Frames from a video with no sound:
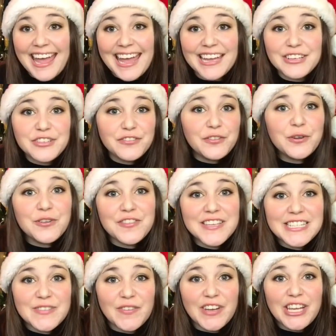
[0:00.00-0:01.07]
And for
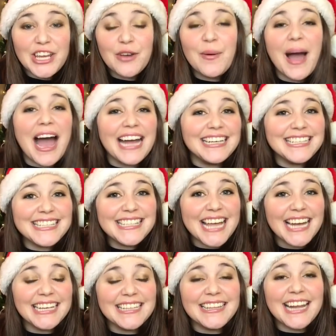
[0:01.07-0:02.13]
this video, I
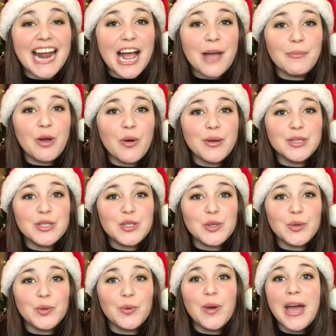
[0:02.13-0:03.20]
decided that I'm going
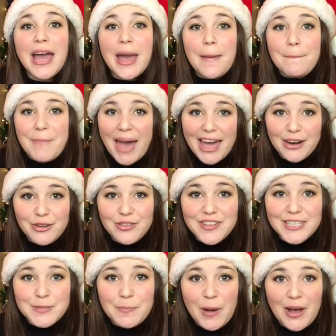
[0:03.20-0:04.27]
to battle
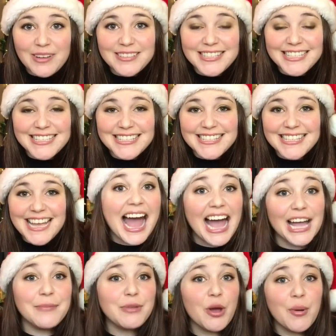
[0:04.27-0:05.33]
these boxes.
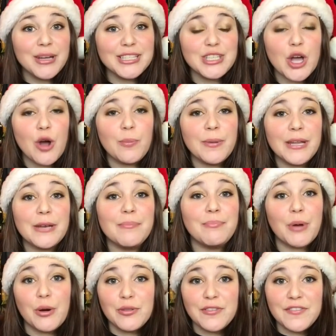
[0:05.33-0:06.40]
I'm going to open
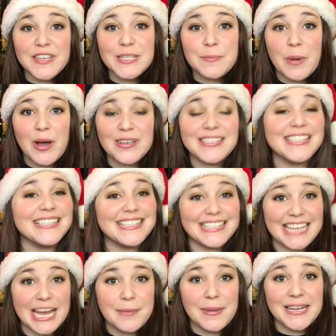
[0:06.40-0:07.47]
both of these boxes
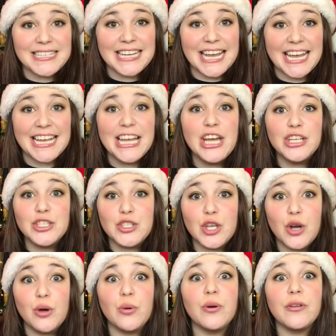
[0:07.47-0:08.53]
day by day,
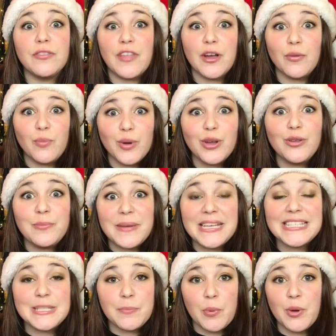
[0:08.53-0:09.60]
so there will
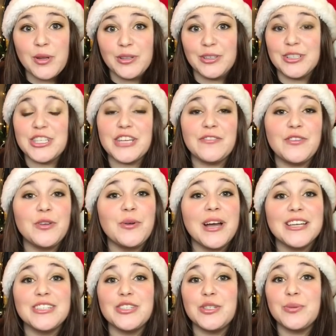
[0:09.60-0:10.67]
be spoilers. If you
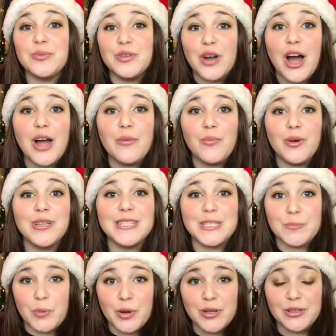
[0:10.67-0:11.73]
guys do not want
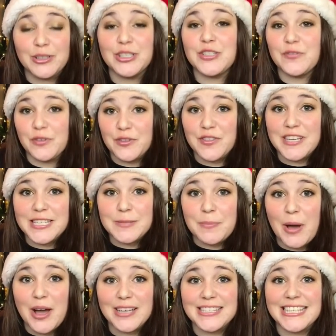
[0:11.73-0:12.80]
spoilers for these
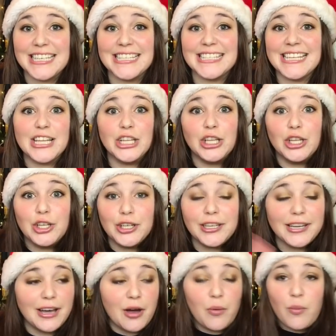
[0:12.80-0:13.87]
boxes,
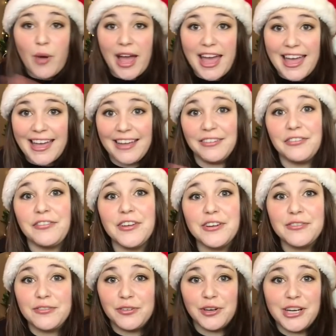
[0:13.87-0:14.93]
look away,
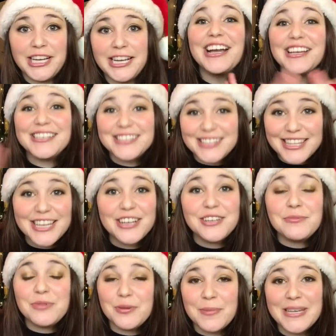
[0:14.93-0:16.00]
feel free, because
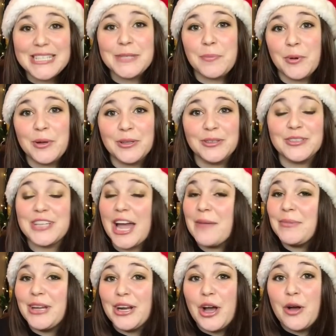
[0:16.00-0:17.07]
there will be spoilers.
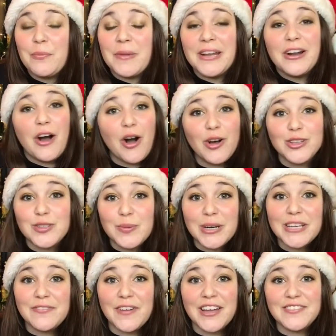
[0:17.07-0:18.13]
I'm gonna open all
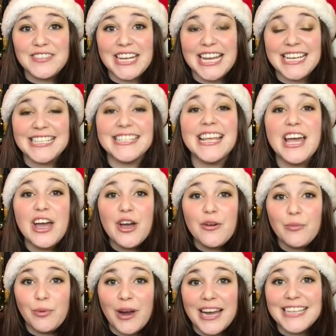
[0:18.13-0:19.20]
25 days
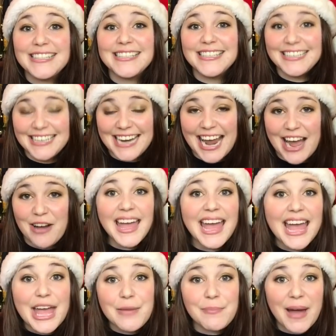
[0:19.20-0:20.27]
right now.
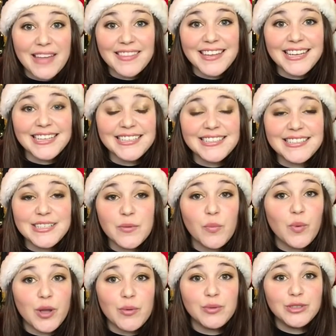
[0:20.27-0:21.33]
And by the end,
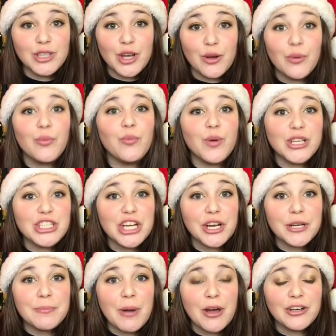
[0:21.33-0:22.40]
we will know which
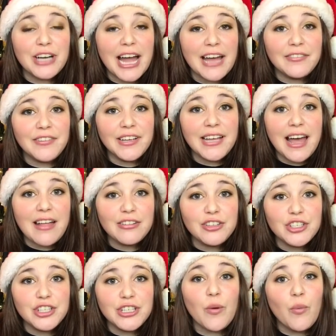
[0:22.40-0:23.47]
Harry Potter advent
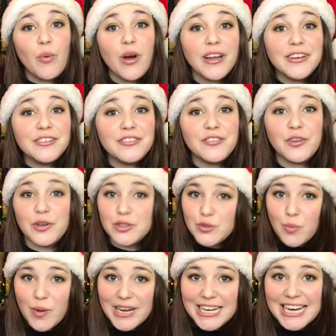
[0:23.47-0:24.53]
calendar won for
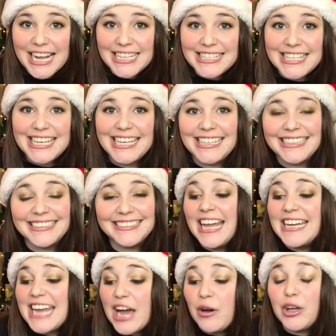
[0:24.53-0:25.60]
2019.
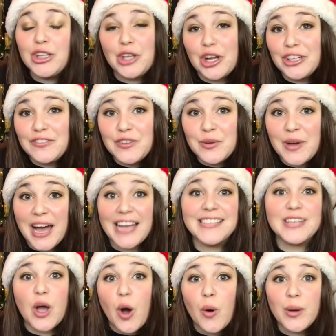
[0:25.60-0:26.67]
Now, a lot of you
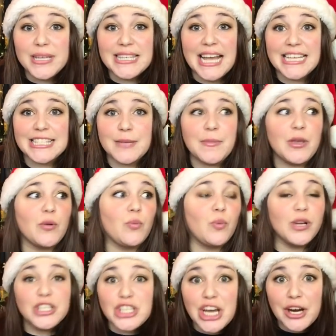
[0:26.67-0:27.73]
guys always ask me
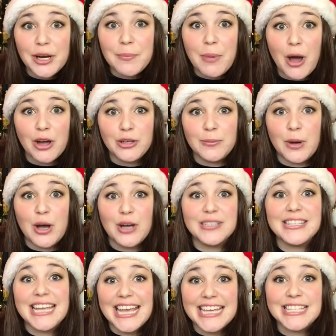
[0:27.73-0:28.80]
which Harry Potter
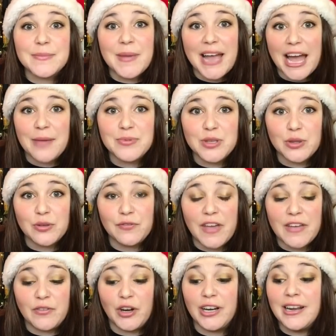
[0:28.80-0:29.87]
box is my absolute
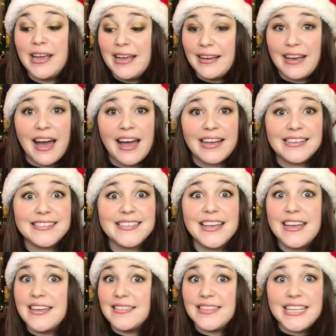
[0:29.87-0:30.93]
favorite. Guys,
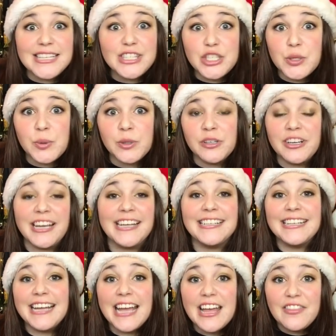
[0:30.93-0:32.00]
these two are
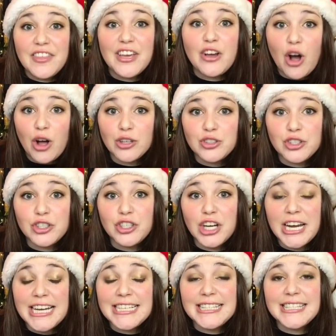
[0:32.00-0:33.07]
it. The Cauldron
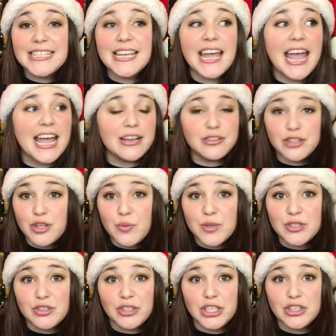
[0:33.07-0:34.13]
Crates and the
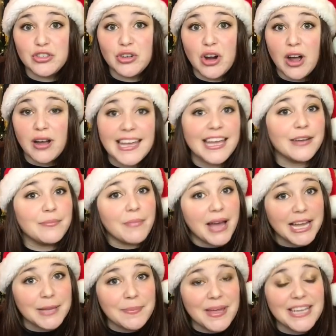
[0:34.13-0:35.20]
Wizarding Trunk, in
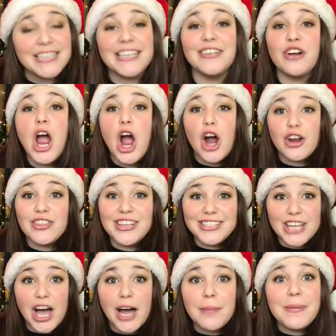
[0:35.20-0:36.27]
my opinion, are the
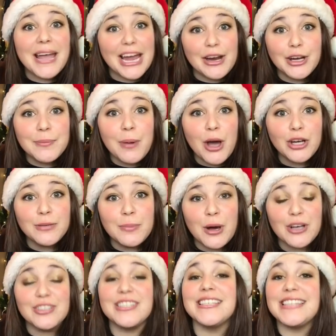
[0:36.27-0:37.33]
top Harry Potter
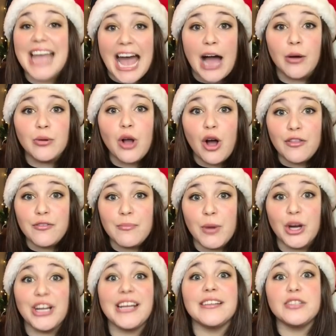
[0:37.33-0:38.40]
boxes out on the
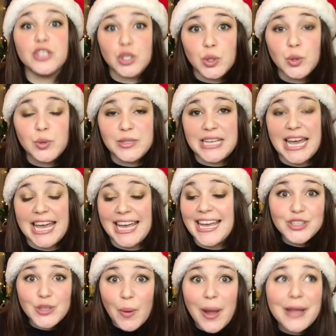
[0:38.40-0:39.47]
market today.
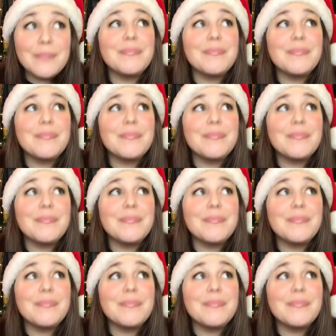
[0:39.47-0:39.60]
So I